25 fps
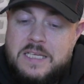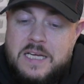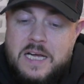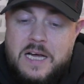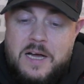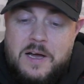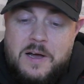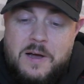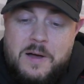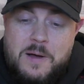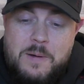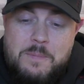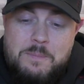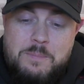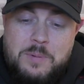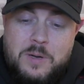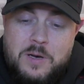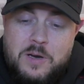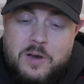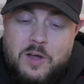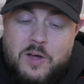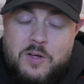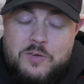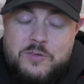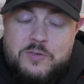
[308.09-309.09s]
But
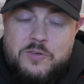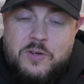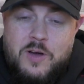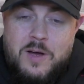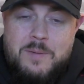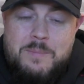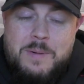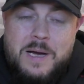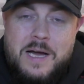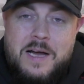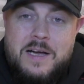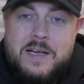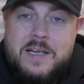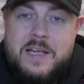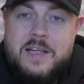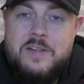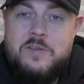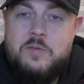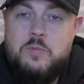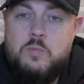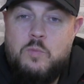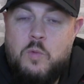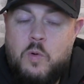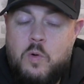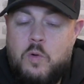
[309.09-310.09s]
last time out
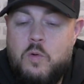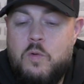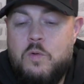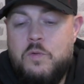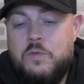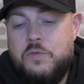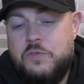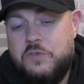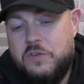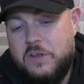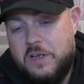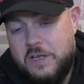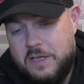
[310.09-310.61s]
against Wolves,